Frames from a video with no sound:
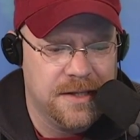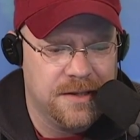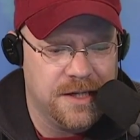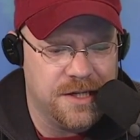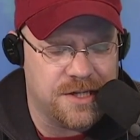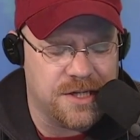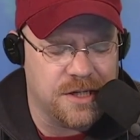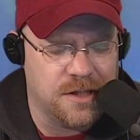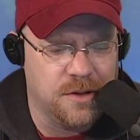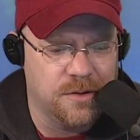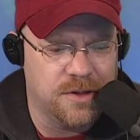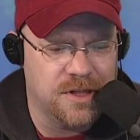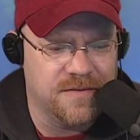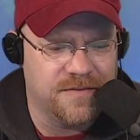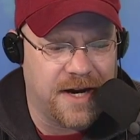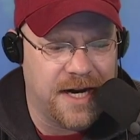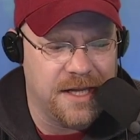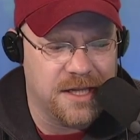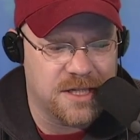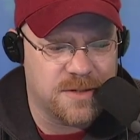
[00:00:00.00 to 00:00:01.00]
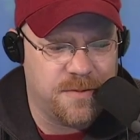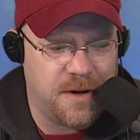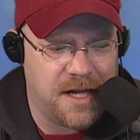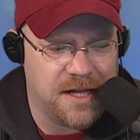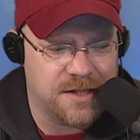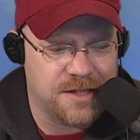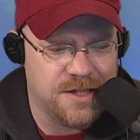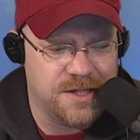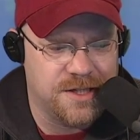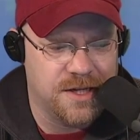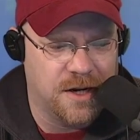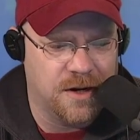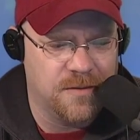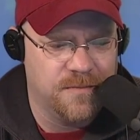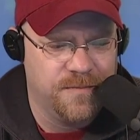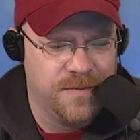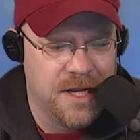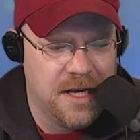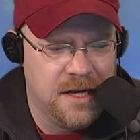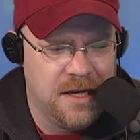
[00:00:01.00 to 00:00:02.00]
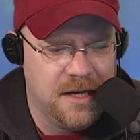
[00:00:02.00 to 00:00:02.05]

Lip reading: These included the Violence Policy Center.